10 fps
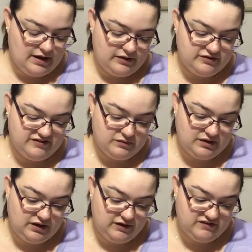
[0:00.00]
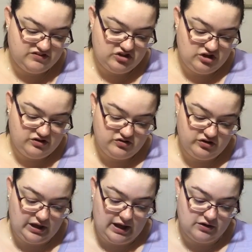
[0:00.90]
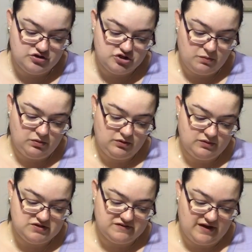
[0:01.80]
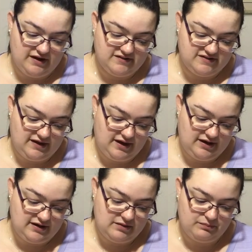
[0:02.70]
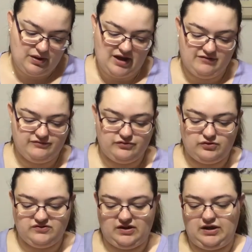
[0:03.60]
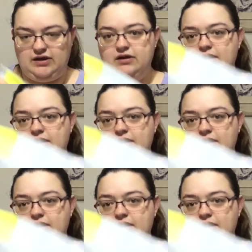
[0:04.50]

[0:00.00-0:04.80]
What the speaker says: This one is 32 count Jobelin, which is a 10 by 14,